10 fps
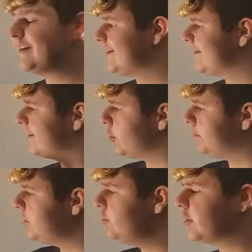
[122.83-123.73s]
is
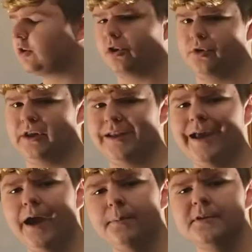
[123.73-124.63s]
therapeutic cloning, and it
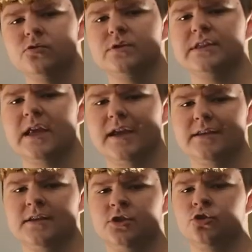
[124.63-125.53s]
happens when
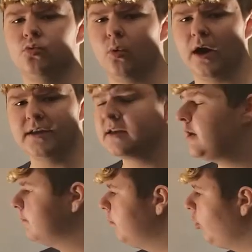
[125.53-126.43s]
scientists want
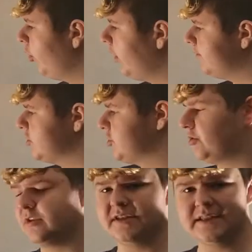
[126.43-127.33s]
more of a
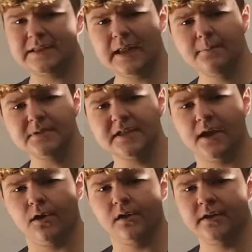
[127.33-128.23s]
certain stem
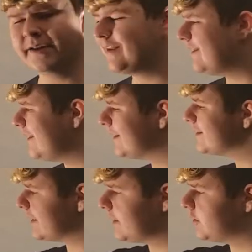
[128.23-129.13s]
cell. They can
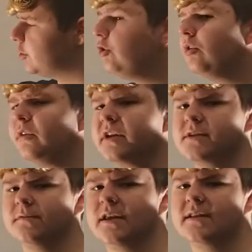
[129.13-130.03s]
take the nucleus
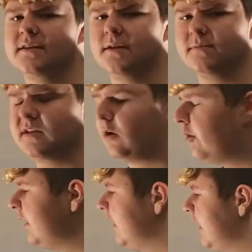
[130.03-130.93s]
of that stem cell
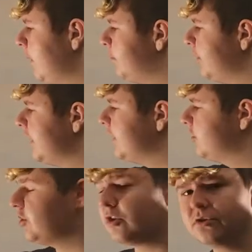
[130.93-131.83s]
and put it in
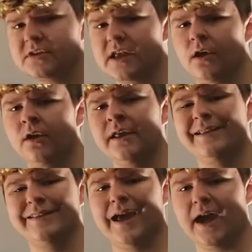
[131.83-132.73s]
another cell
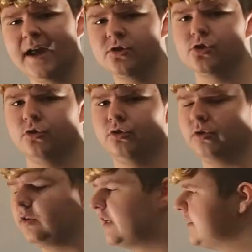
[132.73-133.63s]
that has no
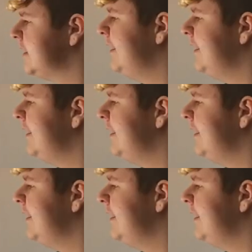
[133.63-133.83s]
nucleus,